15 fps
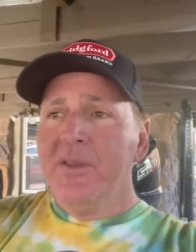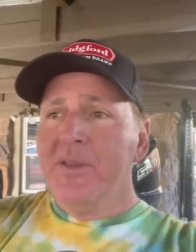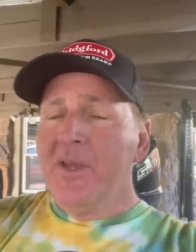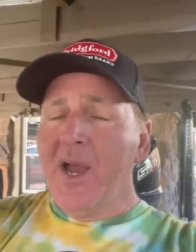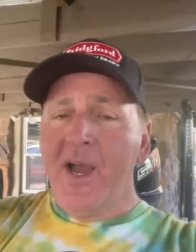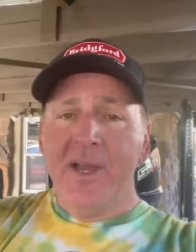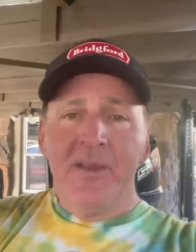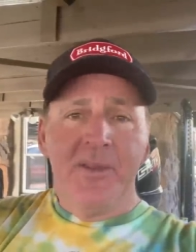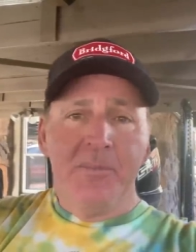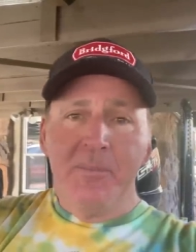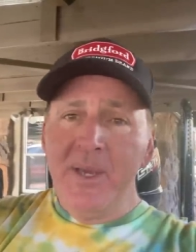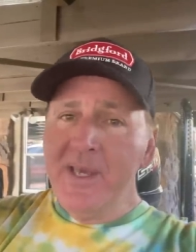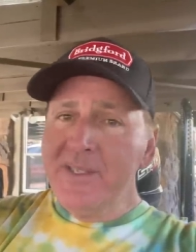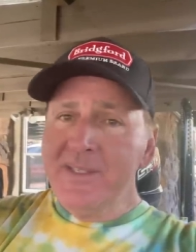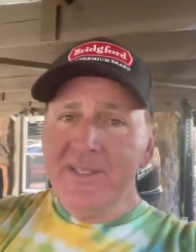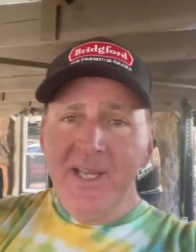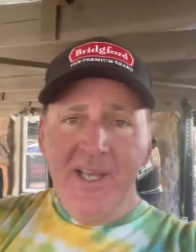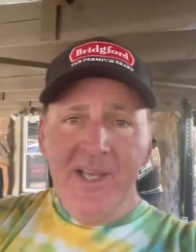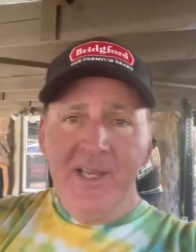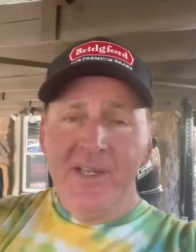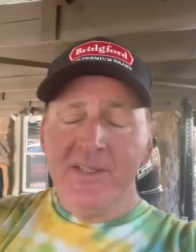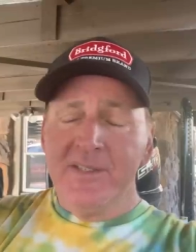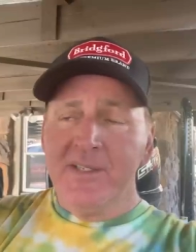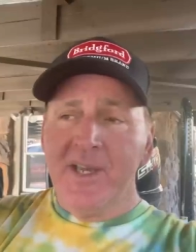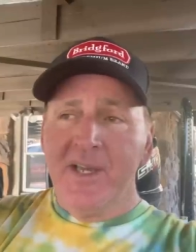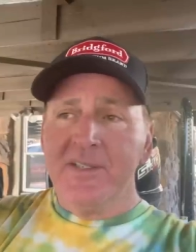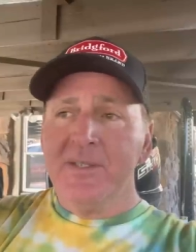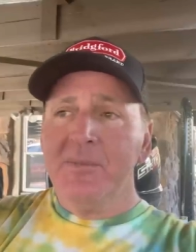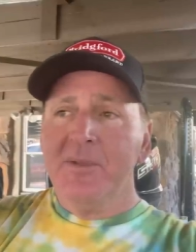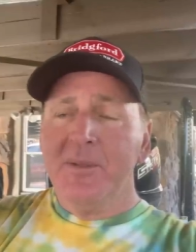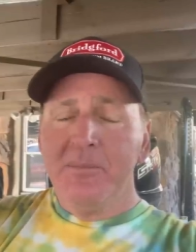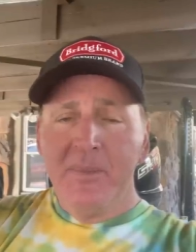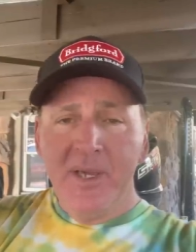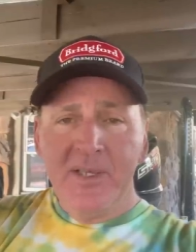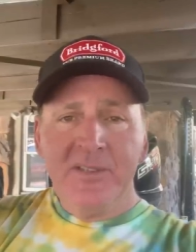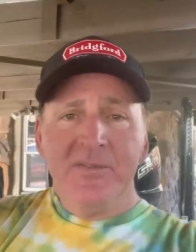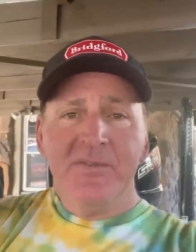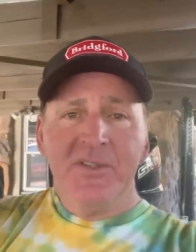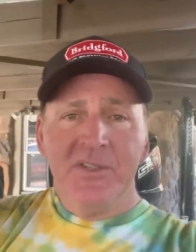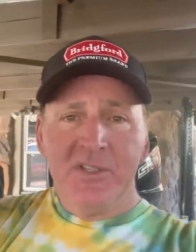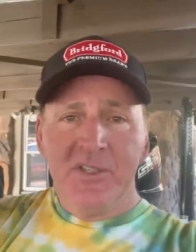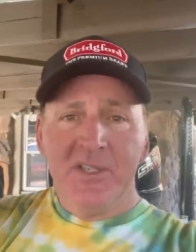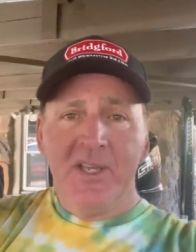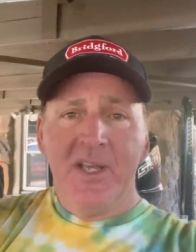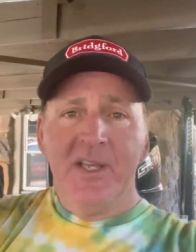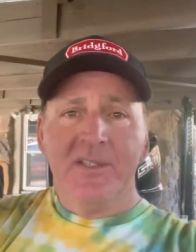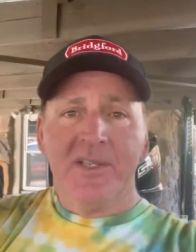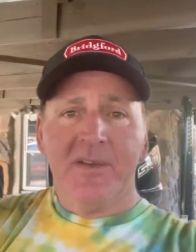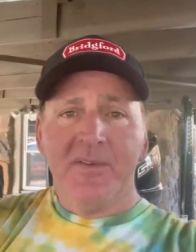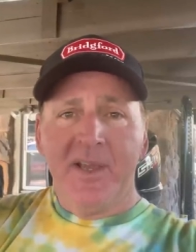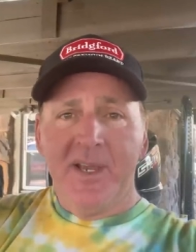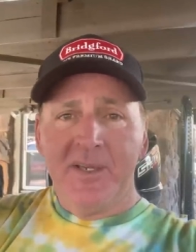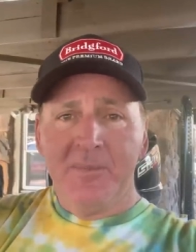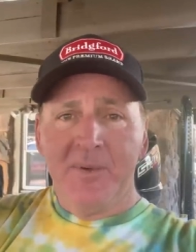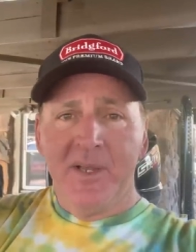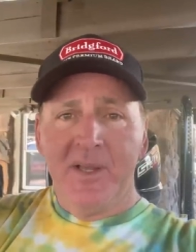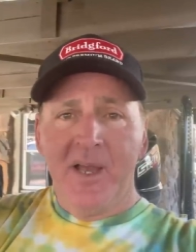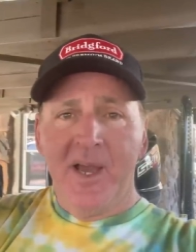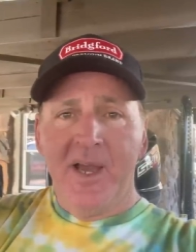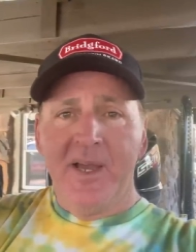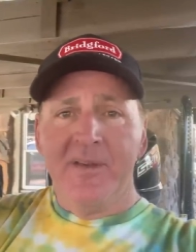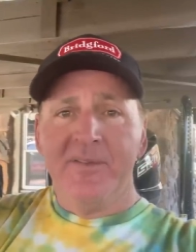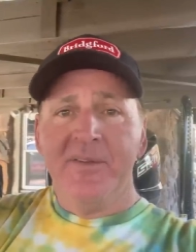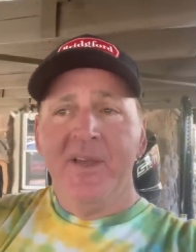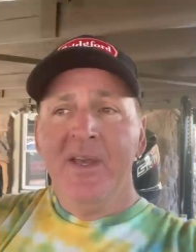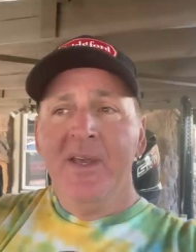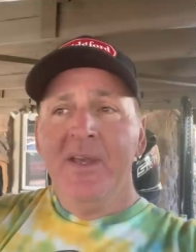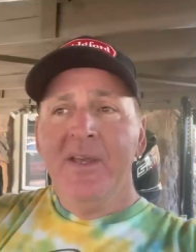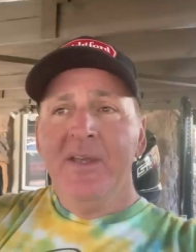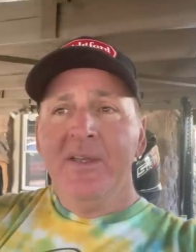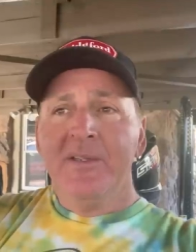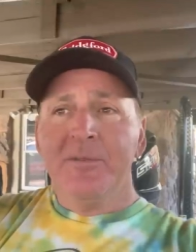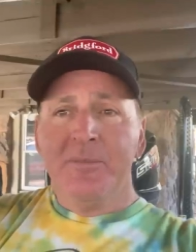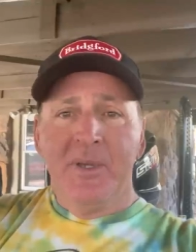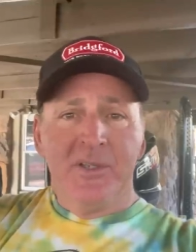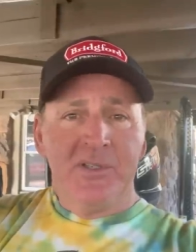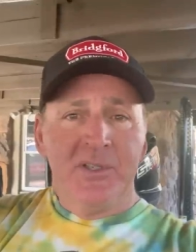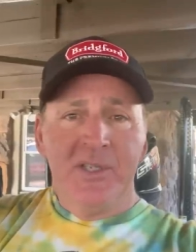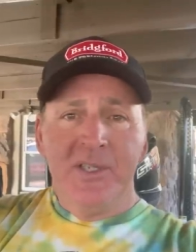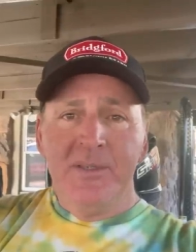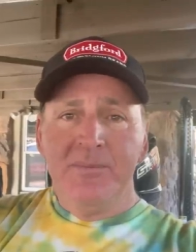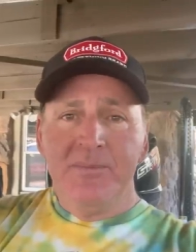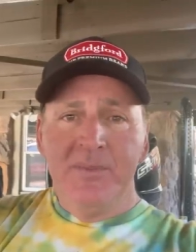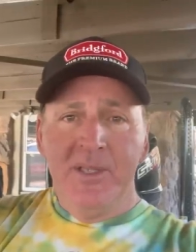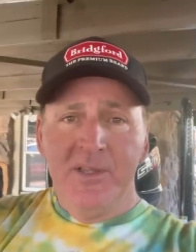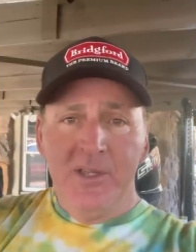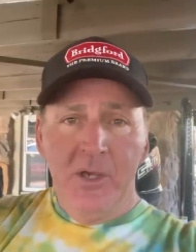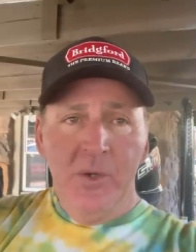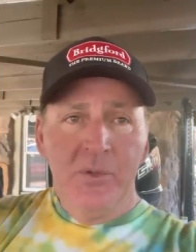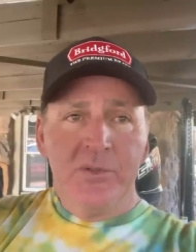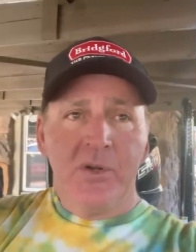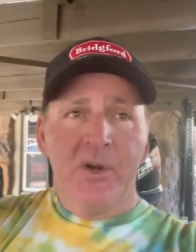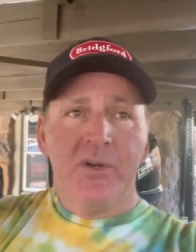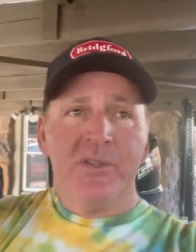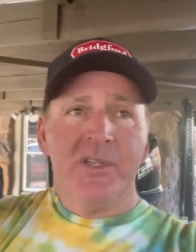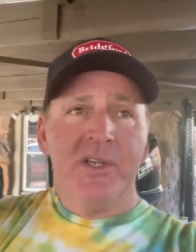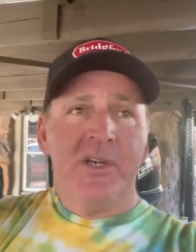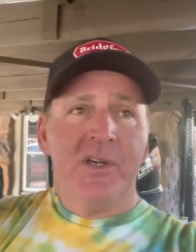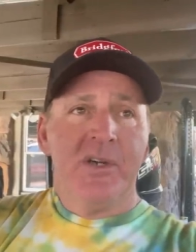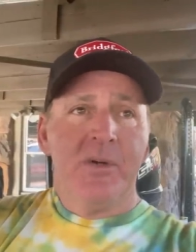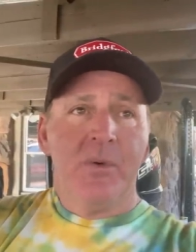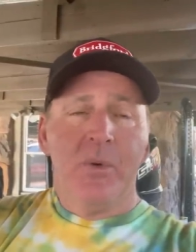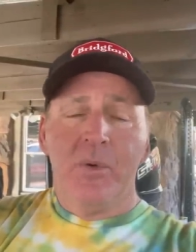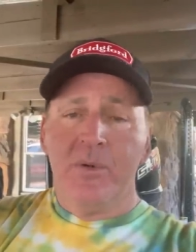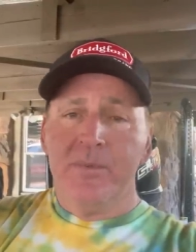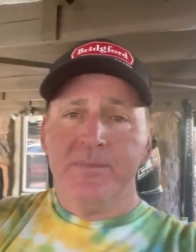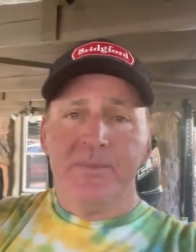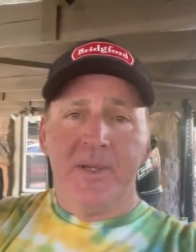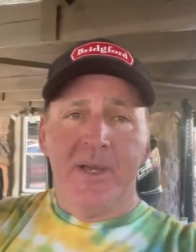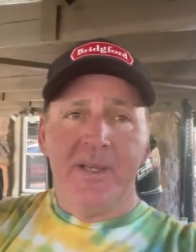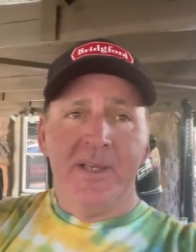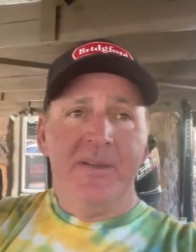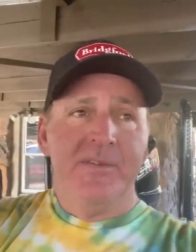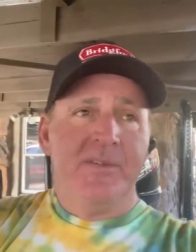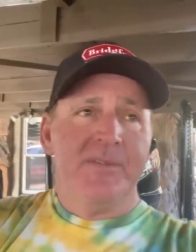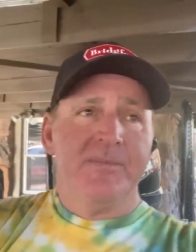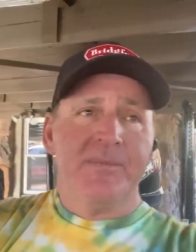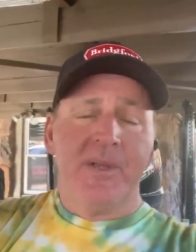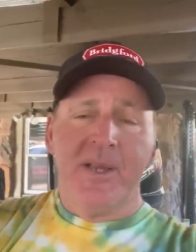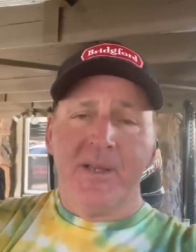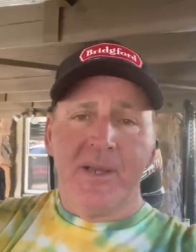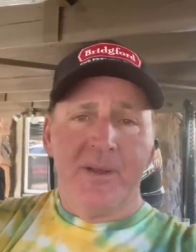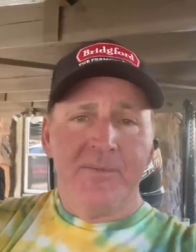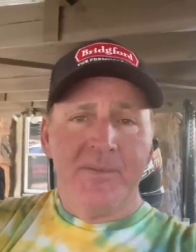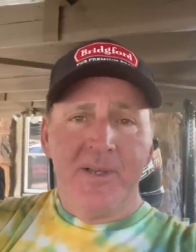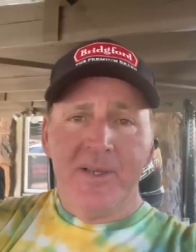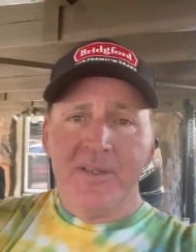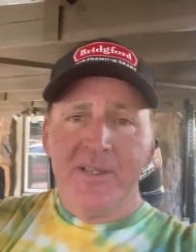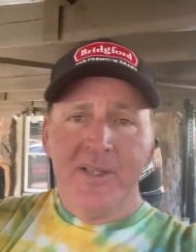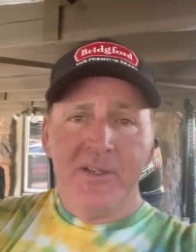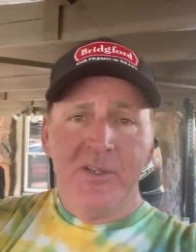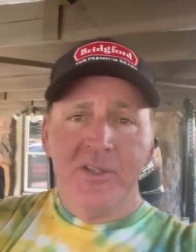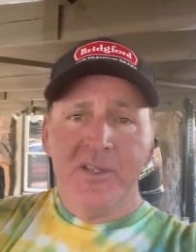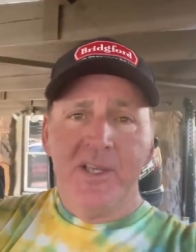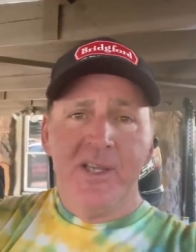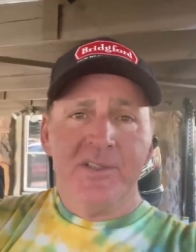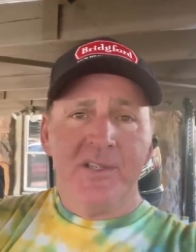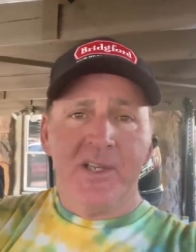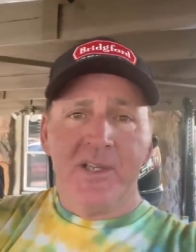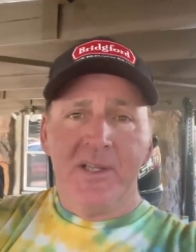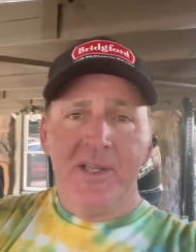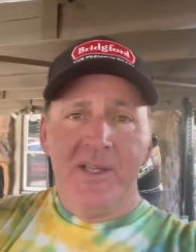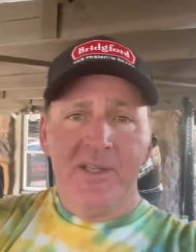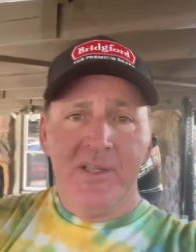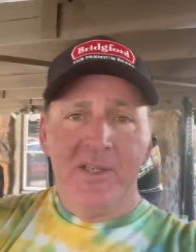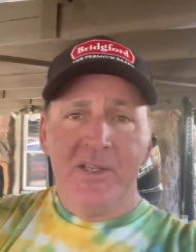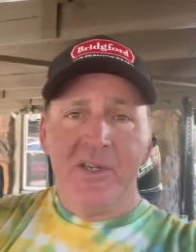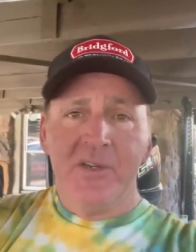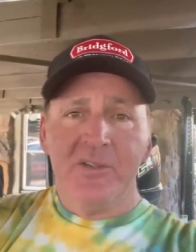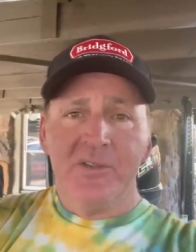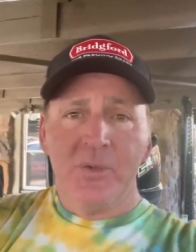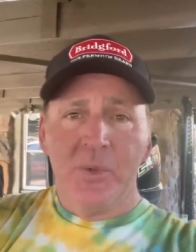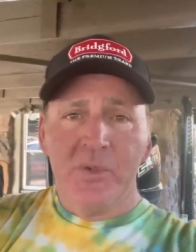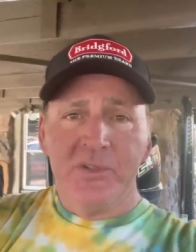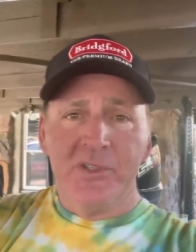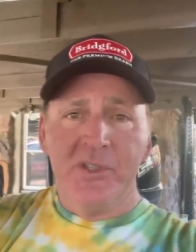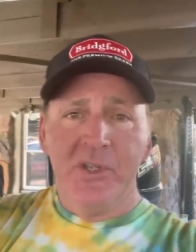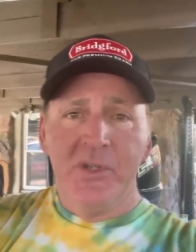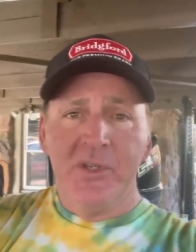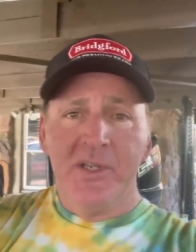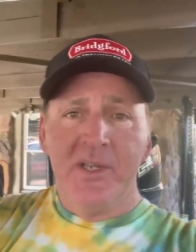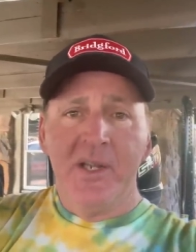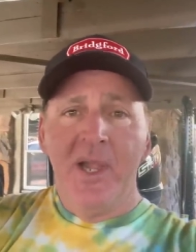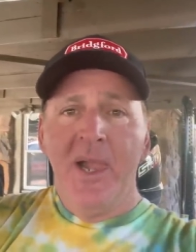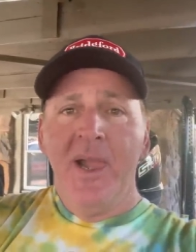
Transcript: Some of the best fishing days I've had in my life, especially in the Ozarks here, or even like I've had good days like at Lake Lanier in Georgia doing it.